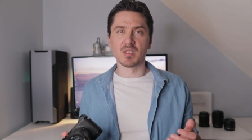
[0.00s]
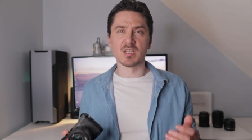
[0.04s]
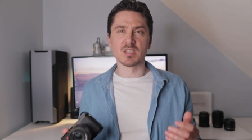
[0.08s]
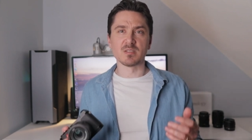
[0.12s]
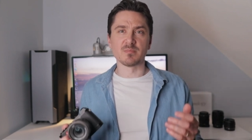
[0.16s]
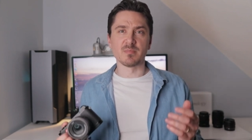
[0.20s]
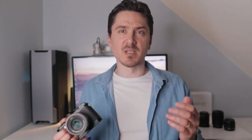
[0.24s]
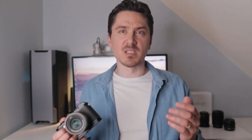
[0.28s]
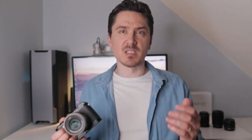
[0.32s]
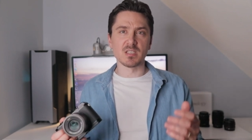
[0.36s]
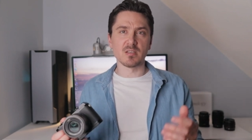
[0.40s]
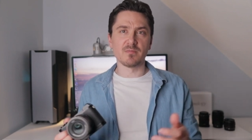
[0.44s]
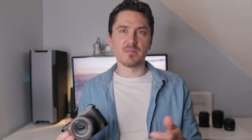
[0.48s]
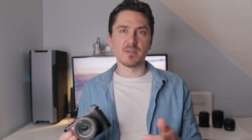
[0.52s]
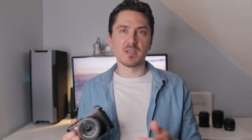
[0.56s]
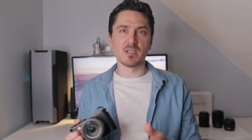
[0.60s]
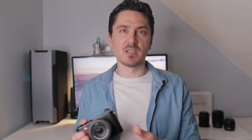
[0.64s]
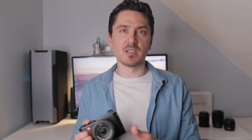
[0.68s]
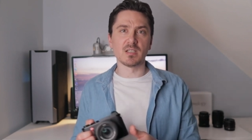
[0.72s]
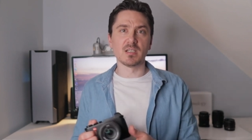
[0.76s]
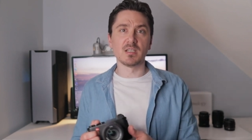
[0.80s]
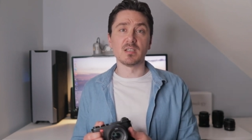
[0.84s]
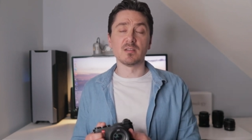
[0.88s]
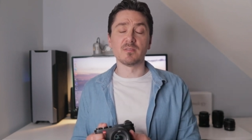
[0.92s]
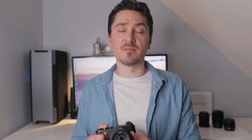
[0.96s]

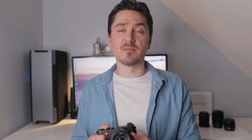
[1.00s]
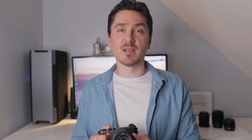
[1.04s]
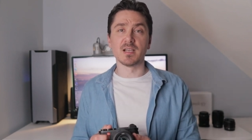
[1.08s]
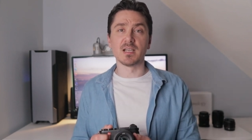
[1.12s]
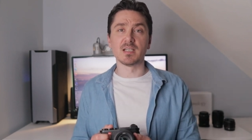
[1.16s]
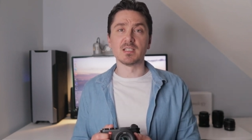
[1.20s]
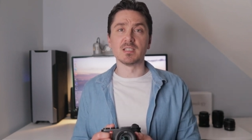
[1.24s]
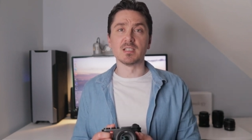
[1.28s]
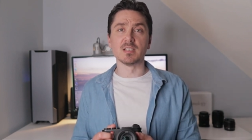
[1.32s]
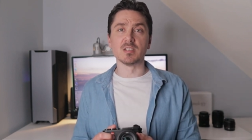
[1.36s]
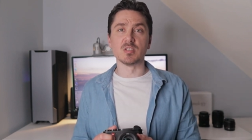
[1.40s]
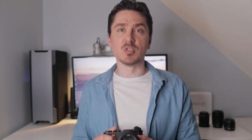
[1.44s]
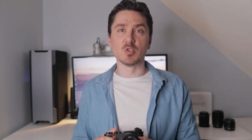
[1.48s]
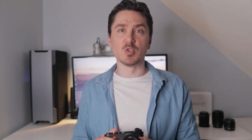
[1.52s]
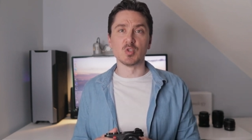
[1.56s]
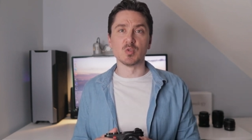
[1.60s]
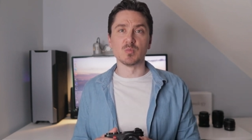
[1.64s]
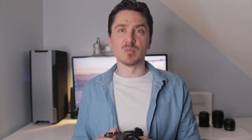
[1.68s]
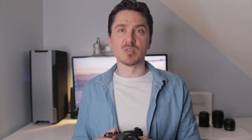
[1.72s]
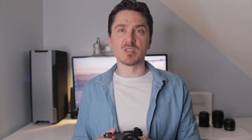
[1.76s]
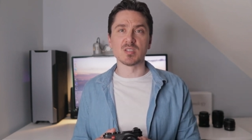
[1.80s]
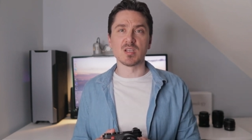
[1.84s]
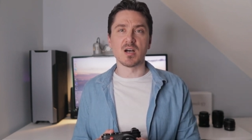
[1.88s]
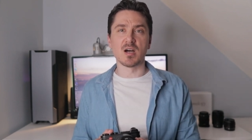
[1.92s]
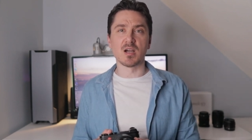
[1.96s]
Specifically the fact that
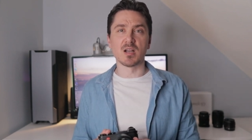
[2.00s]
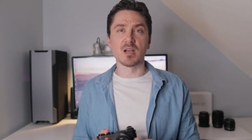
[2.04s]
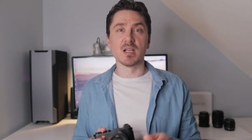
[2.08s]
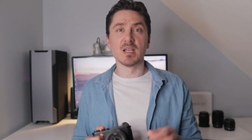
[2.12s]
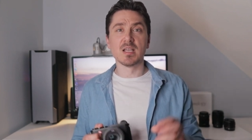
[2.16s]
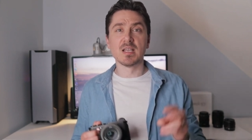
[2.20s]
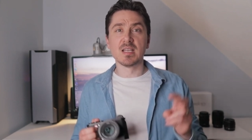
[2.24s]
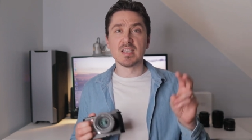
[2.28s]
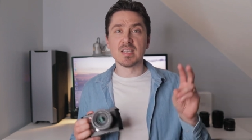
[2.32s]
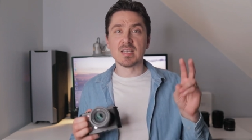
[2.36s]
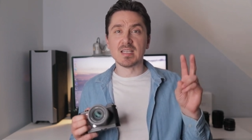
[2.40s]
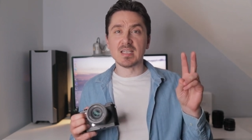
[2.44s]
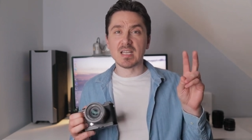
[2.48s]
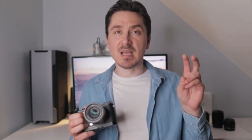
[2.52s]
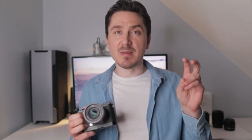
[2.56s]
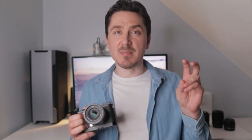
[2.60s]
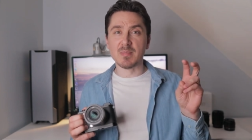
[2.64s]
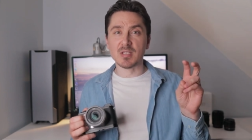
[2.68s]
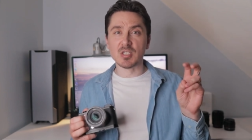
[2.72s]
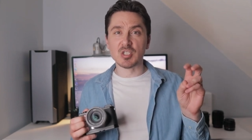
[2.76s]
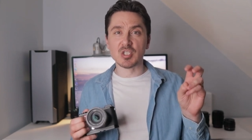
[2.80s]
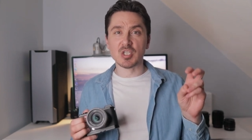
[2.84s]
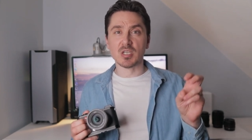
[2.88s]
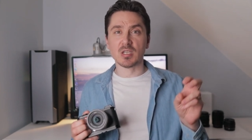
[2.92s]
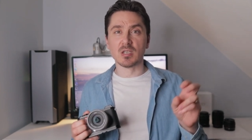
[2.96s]
zooms are
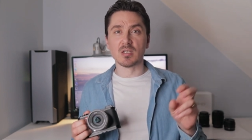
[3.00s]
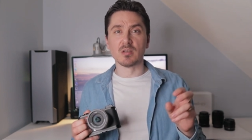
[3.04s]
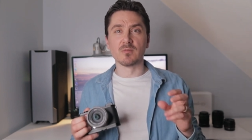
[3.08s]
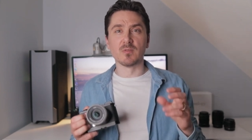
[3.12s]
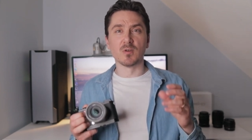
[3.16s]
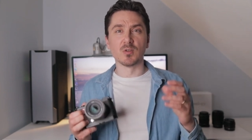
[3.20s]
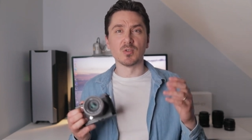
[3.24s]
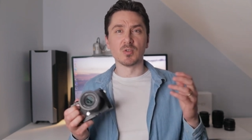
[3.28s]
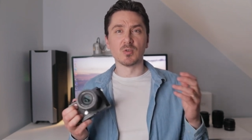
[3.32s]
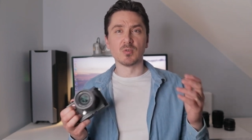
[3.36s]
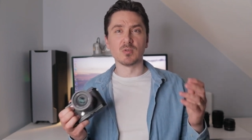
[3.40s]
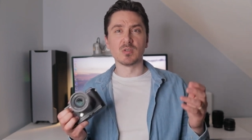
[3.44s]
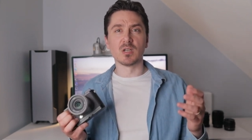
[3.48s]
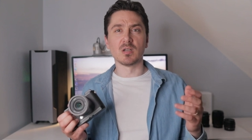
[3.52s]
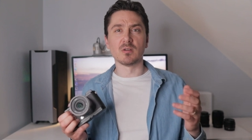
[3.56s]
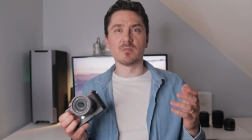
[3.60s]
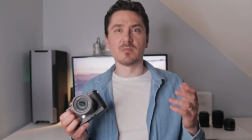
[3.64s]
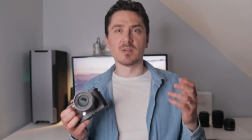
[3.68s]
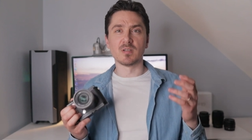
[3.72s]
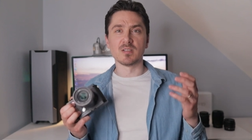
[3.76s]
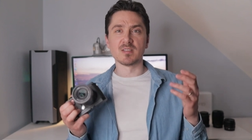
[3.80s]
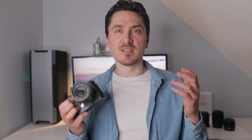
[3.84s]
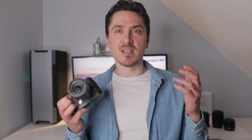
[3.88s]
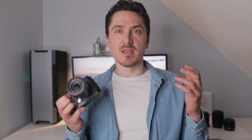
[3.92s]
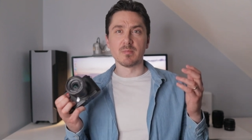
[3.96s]
damaging
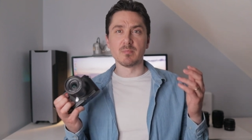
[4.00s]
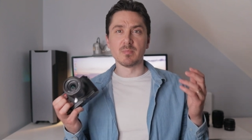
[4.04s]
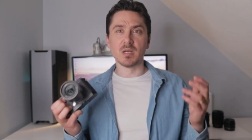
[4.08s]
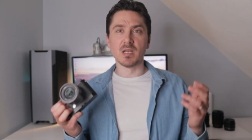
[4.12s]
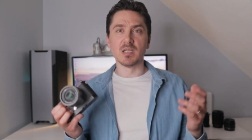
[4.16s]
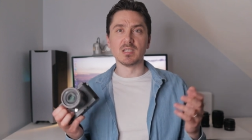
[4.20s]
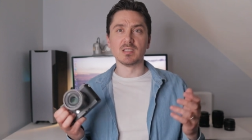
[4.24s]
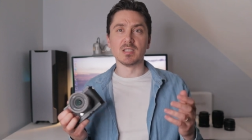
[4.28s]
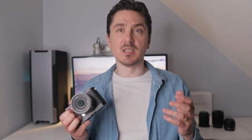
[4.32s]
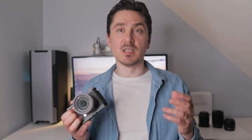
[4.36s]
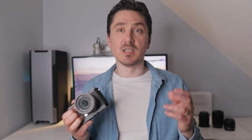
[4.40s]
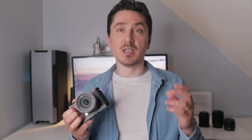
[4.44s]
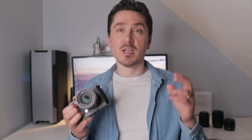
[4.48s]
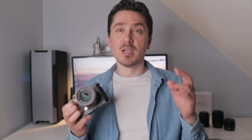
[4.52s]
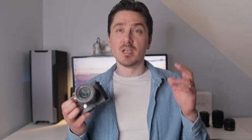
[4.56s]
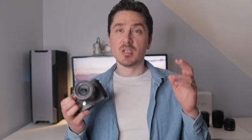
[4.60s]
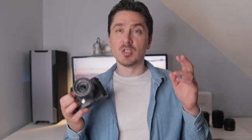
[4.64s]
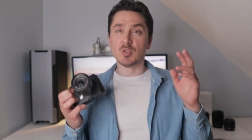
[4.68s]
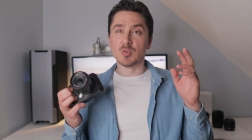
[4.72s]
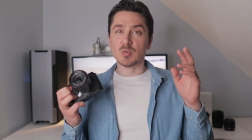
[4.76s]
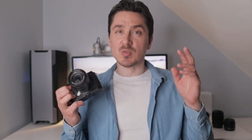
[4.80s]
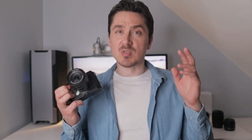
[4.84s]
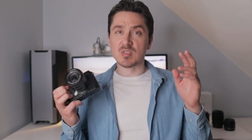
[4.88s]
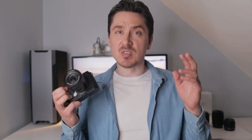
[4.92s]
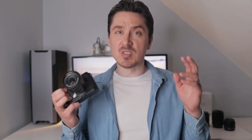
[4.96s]
photographers' ability
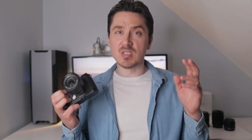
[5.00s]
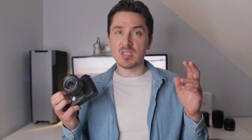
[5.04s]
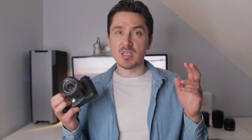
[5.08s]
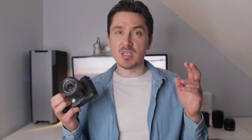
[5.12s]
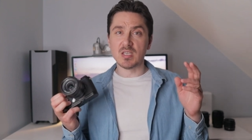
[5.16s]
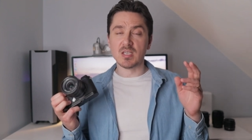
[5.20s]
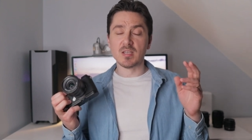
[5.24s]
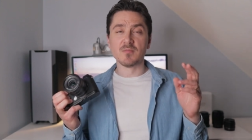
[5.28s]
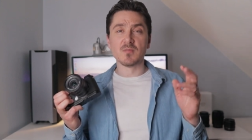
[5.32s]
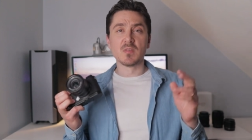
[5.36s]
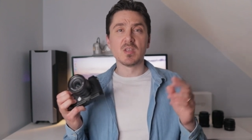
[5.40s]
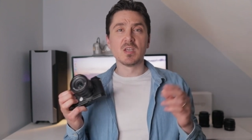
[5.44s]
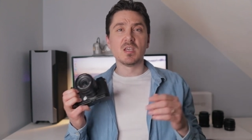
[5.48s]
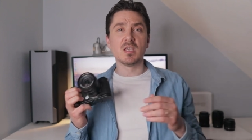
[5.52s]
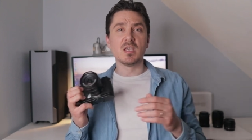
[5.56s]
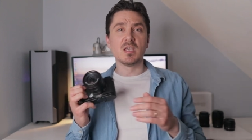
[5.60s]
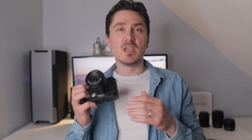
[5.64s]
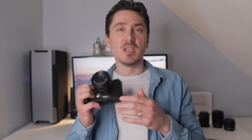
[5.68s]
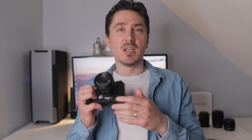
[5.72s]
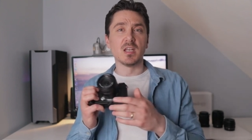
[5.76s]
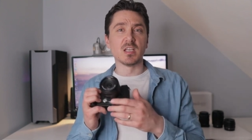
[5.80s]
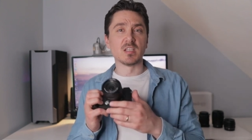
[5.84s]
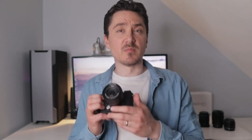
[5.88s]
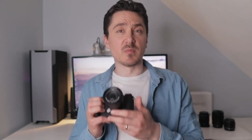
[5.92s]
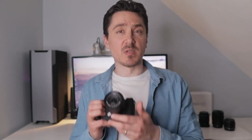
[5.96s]
to see
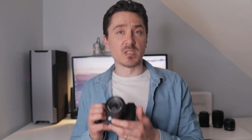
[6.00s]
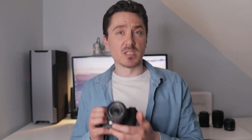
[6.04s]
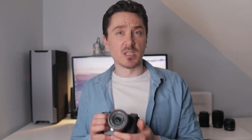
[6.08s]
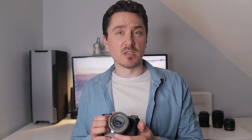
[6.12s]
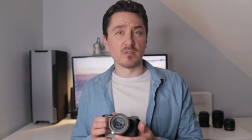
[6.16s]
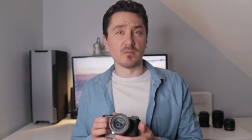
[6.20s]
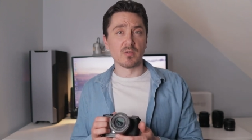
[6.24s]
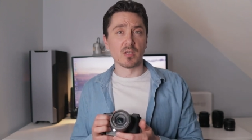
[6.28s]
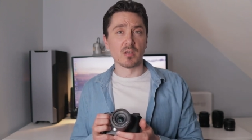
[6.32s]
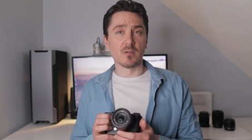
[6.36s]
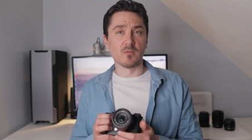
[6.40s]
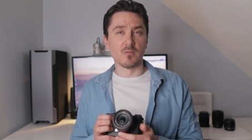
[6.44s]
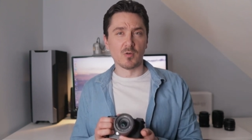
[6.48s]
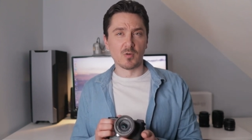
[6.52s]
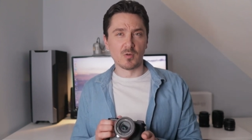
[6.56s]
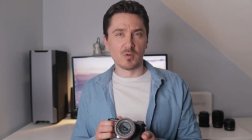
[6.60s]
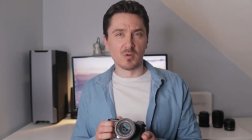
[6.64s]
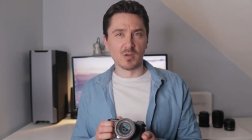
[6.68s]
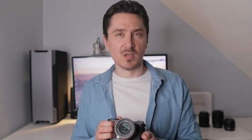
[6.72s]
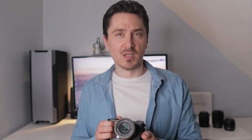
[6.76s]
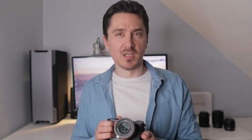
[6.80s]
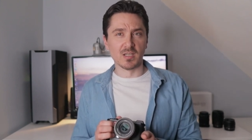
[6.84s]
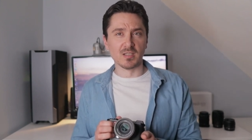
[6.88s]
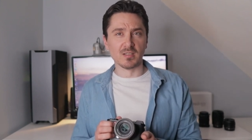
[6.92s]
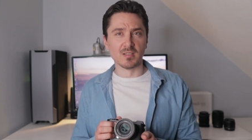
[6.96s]
in a specific
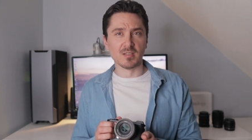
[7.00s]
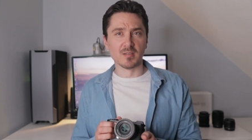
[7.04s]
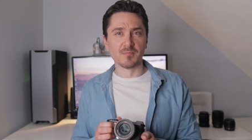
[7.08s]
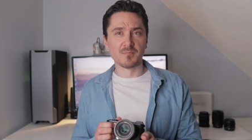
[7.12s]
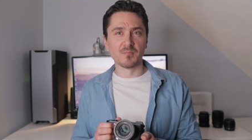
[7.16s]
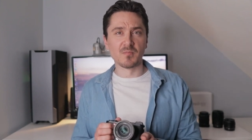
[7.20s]
focal length.